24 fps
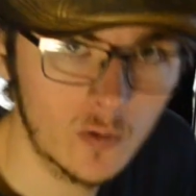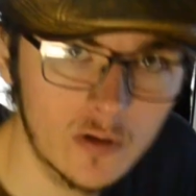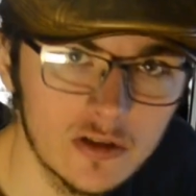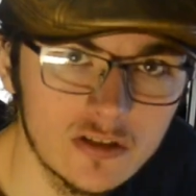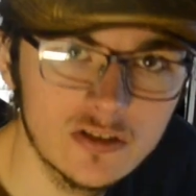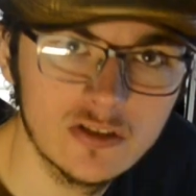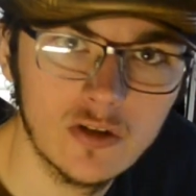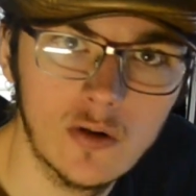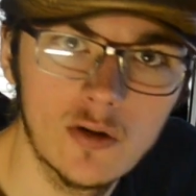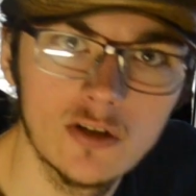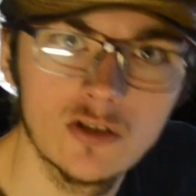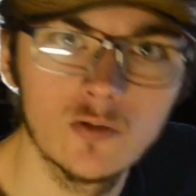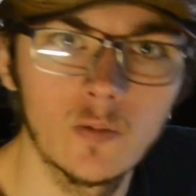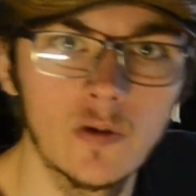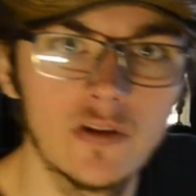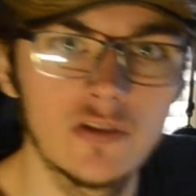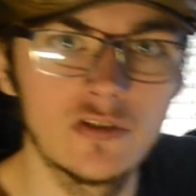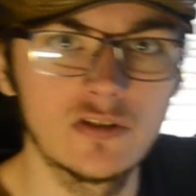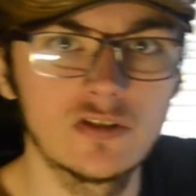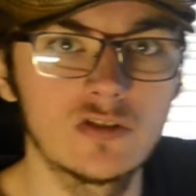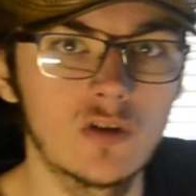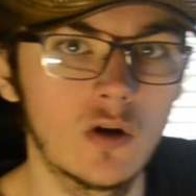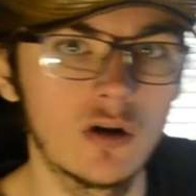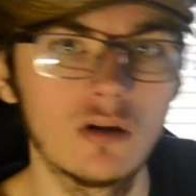starts with
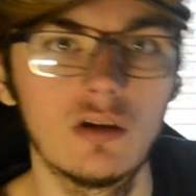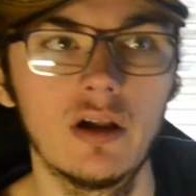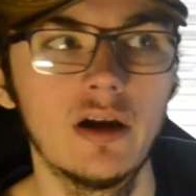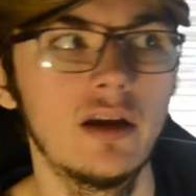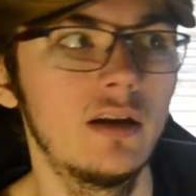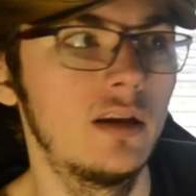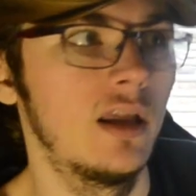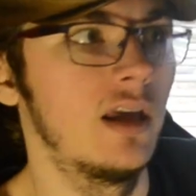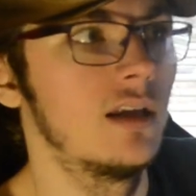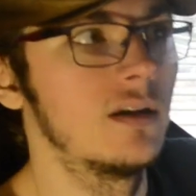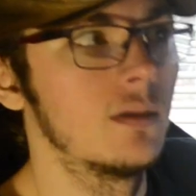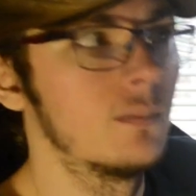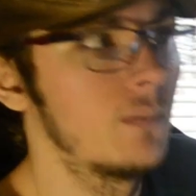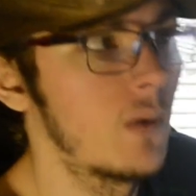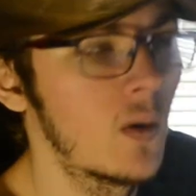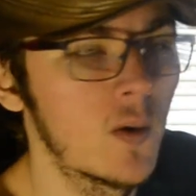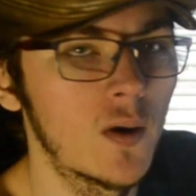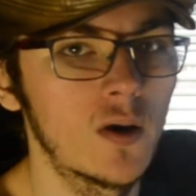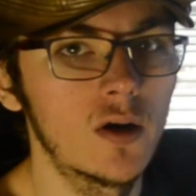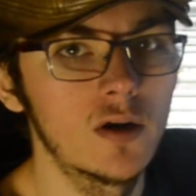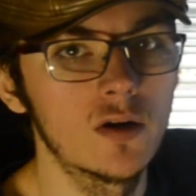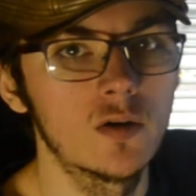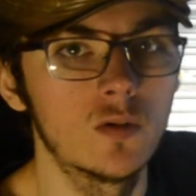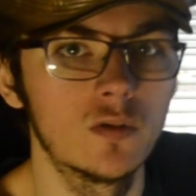Starlight in a
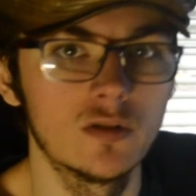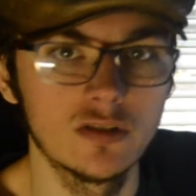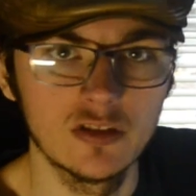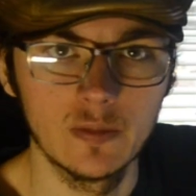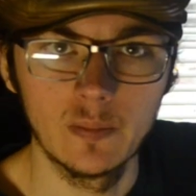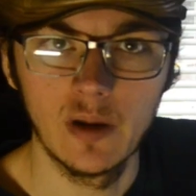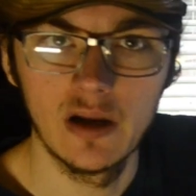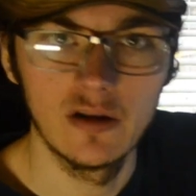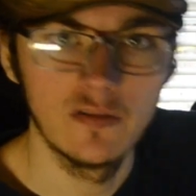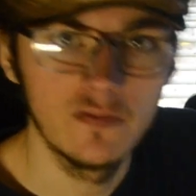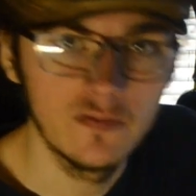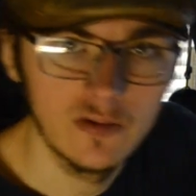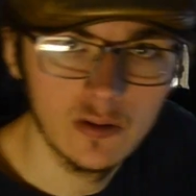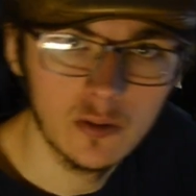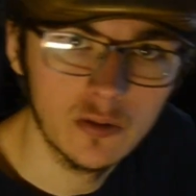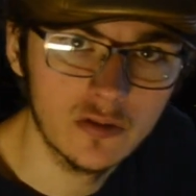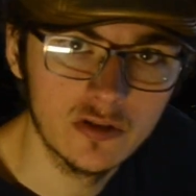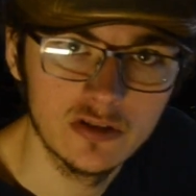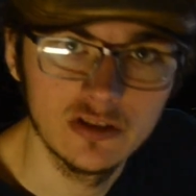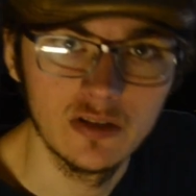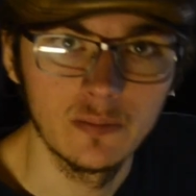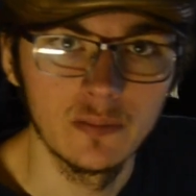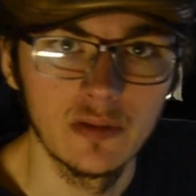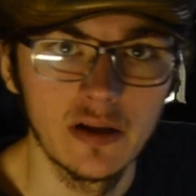park or some kind of field or
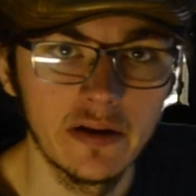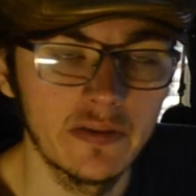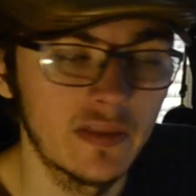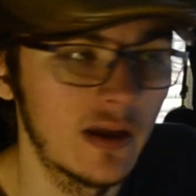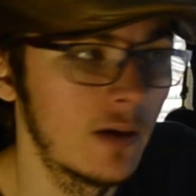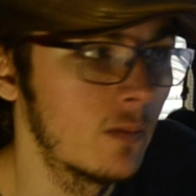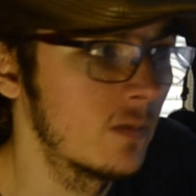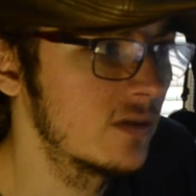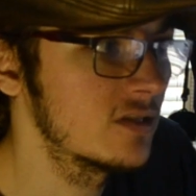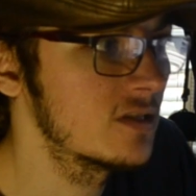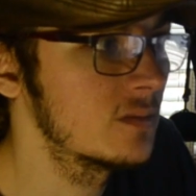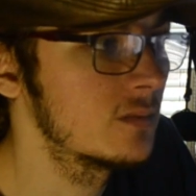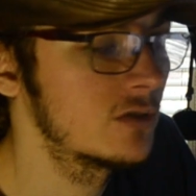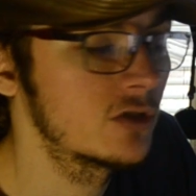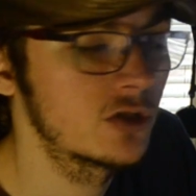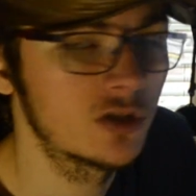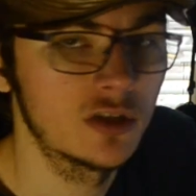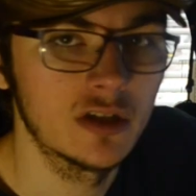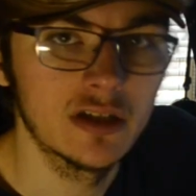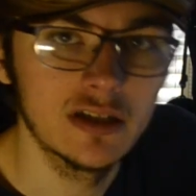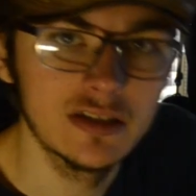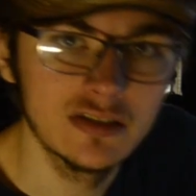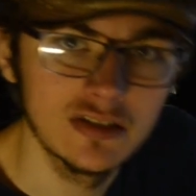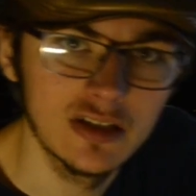something like that with some
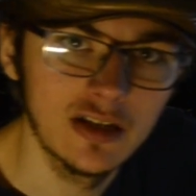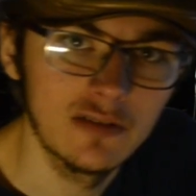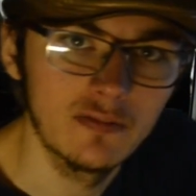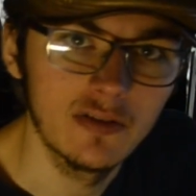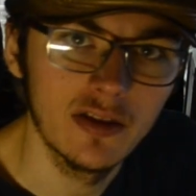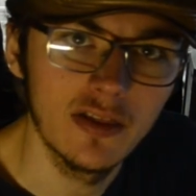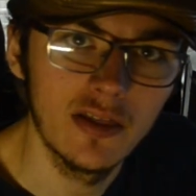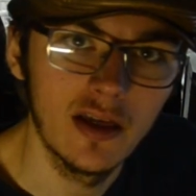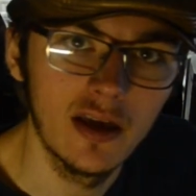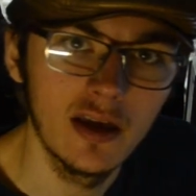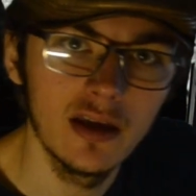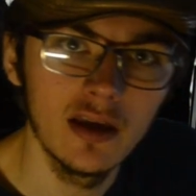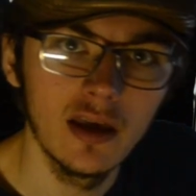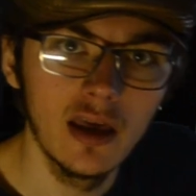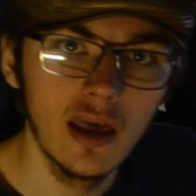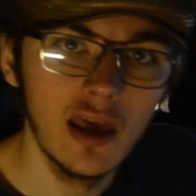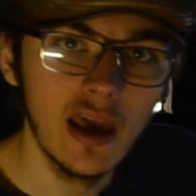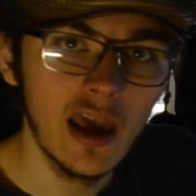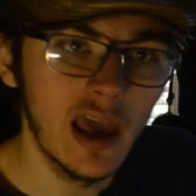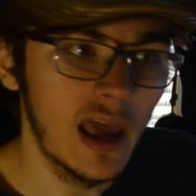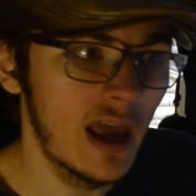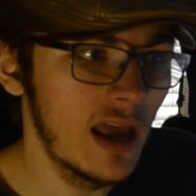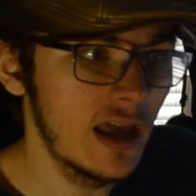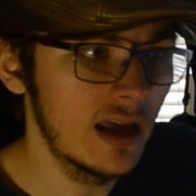trees and everything,
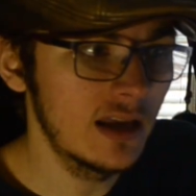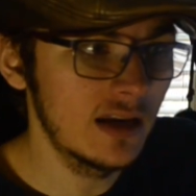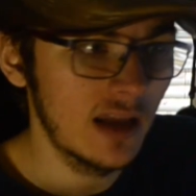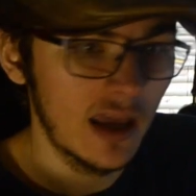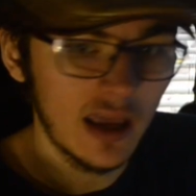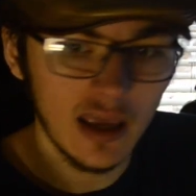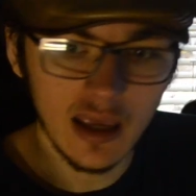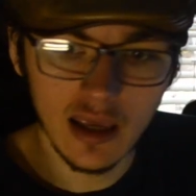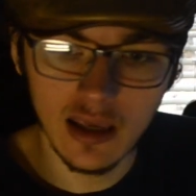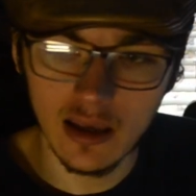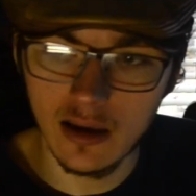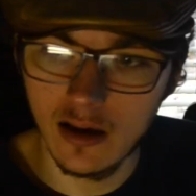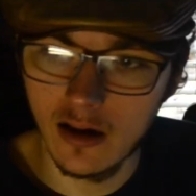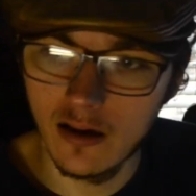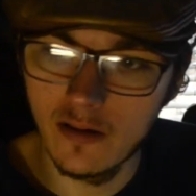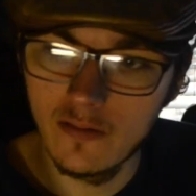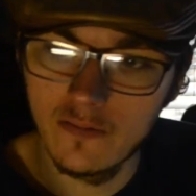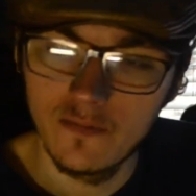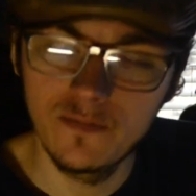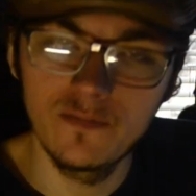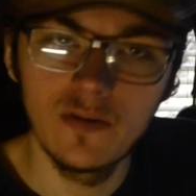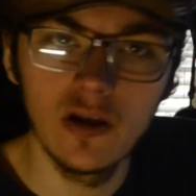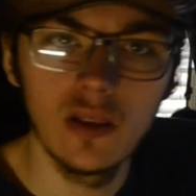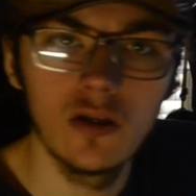and a
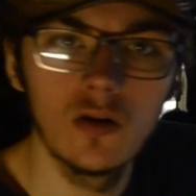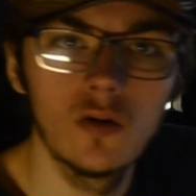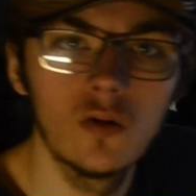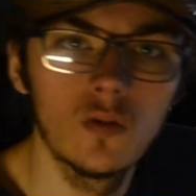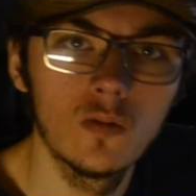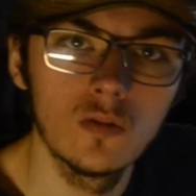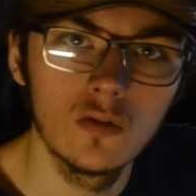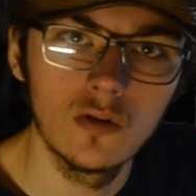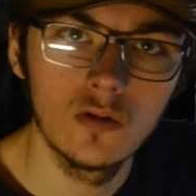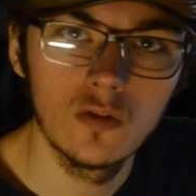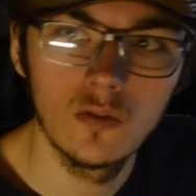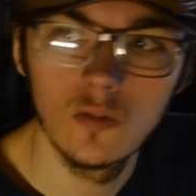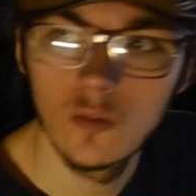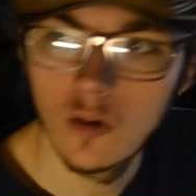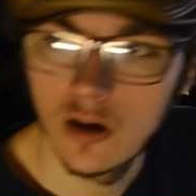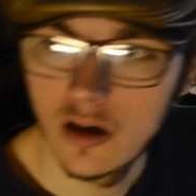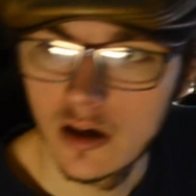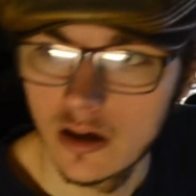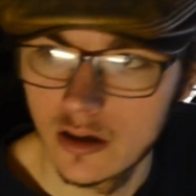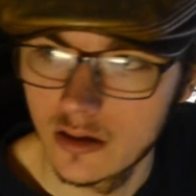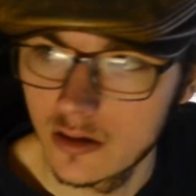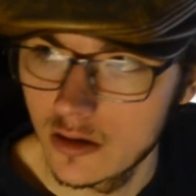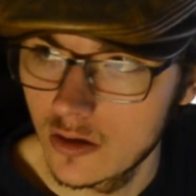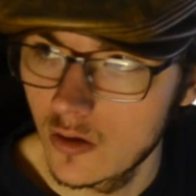fellow little
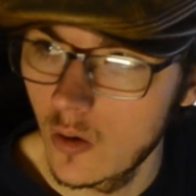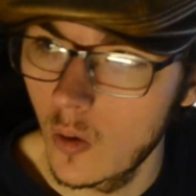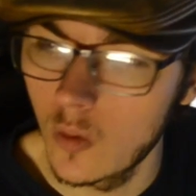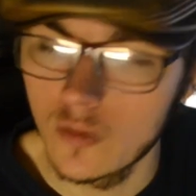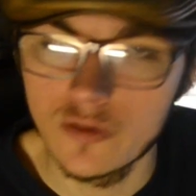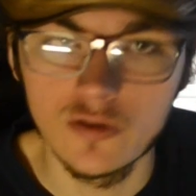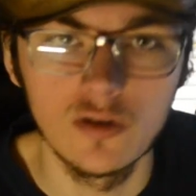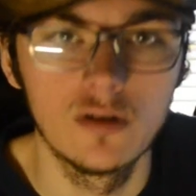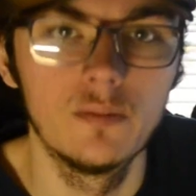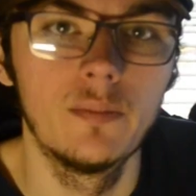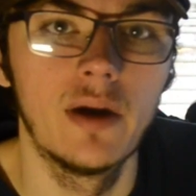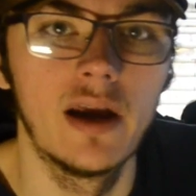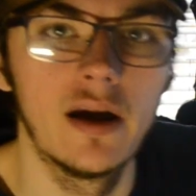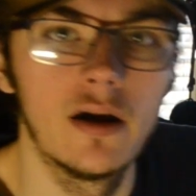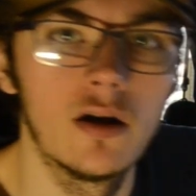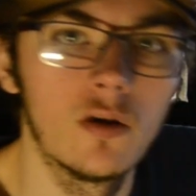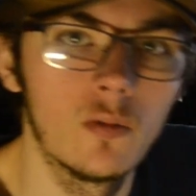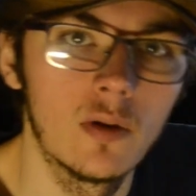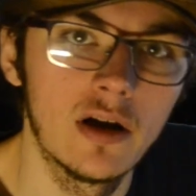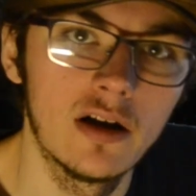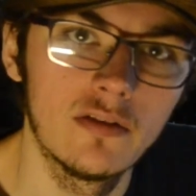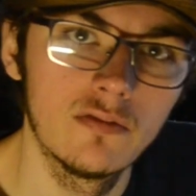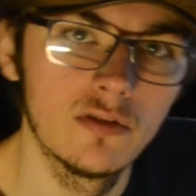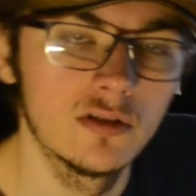colt or mare or
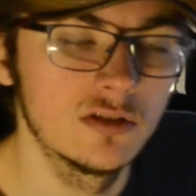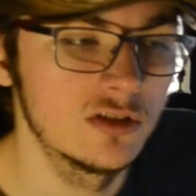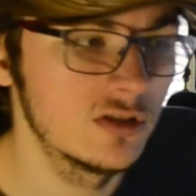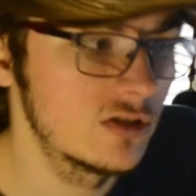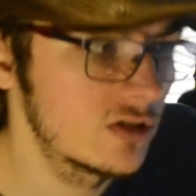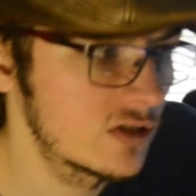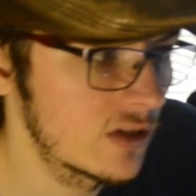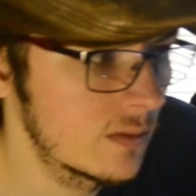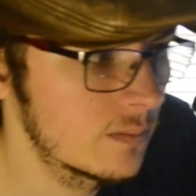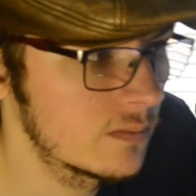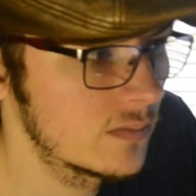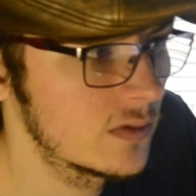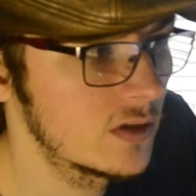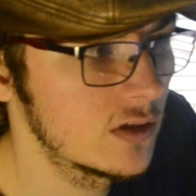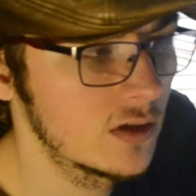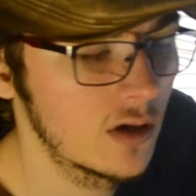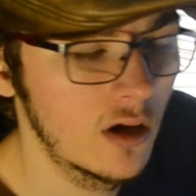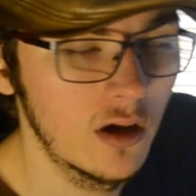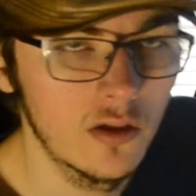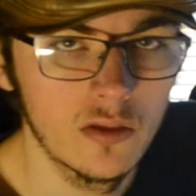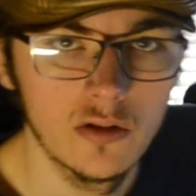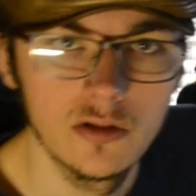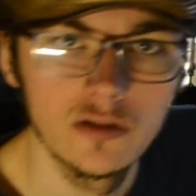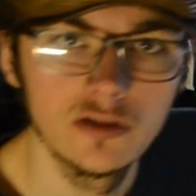whatever, just some
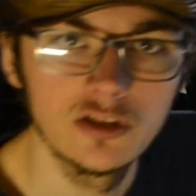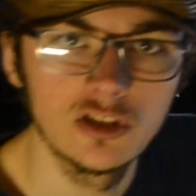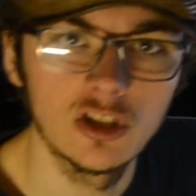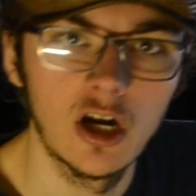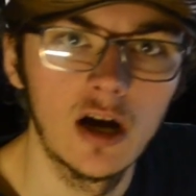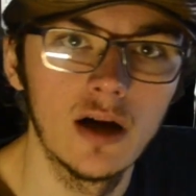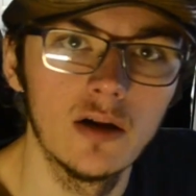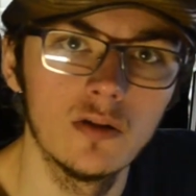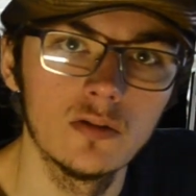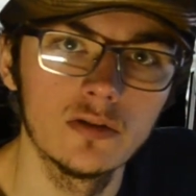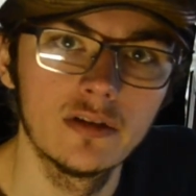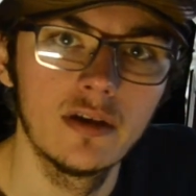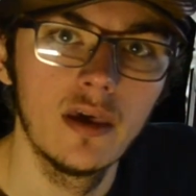other child,